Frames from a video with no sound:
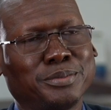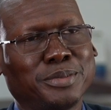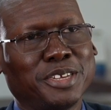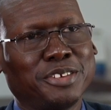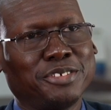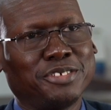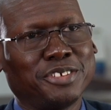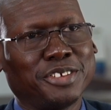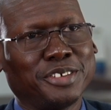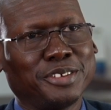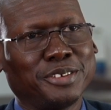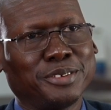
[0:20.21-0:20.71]

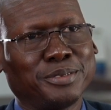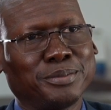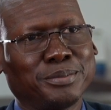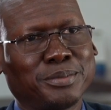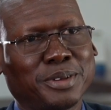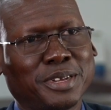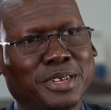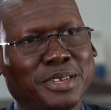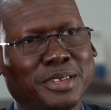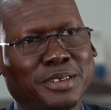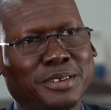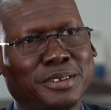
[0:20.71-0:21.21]
Beijing
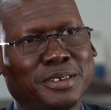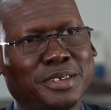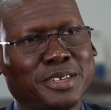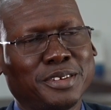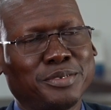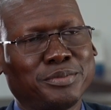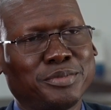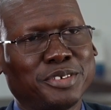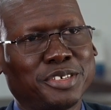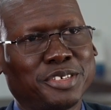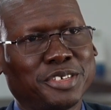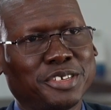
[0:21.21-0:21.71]
by the
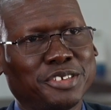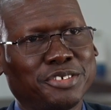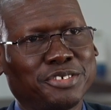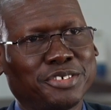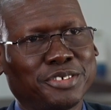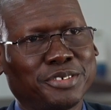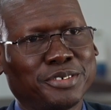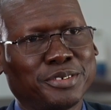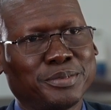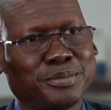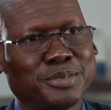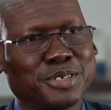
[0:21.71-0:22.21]

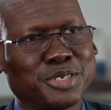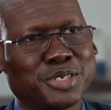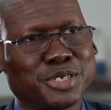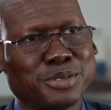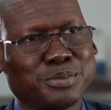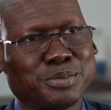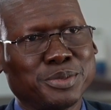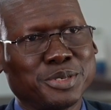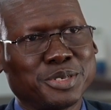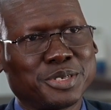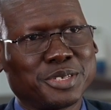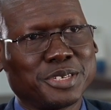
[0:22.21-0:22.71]
invitation of the
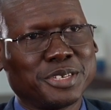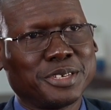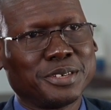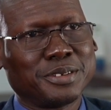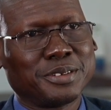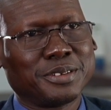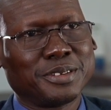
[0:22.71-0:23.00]
C P C.